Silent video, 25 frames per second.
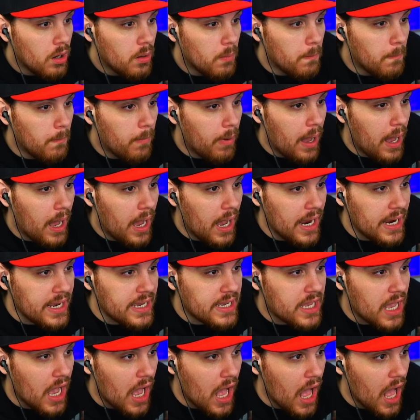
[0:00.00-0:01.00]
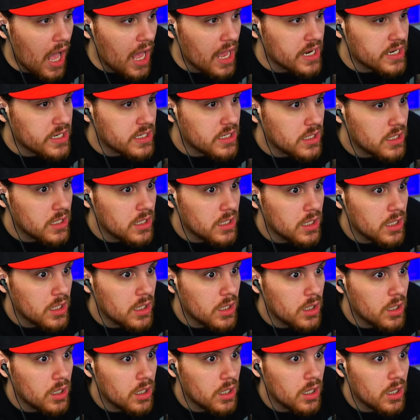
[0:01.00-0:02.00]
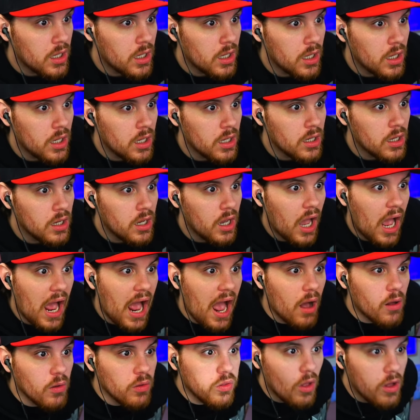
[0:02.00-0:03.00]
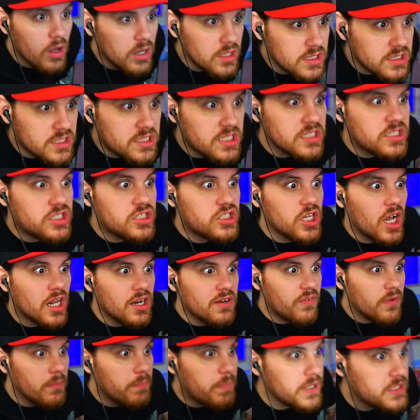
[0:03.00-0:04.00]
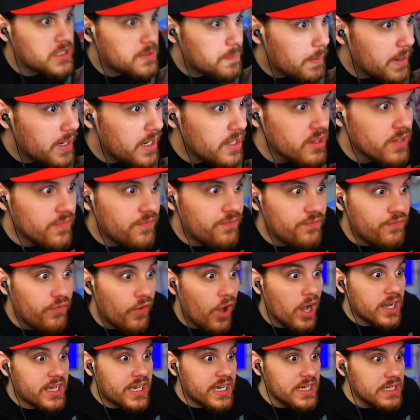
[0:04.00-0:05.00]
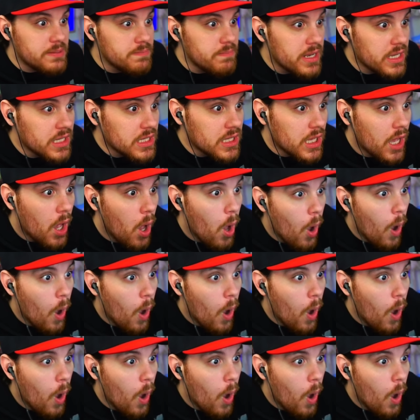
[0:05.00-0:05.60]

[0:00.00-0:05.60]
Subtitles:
my god.How long has this son of a bitch been in the f***ing mill?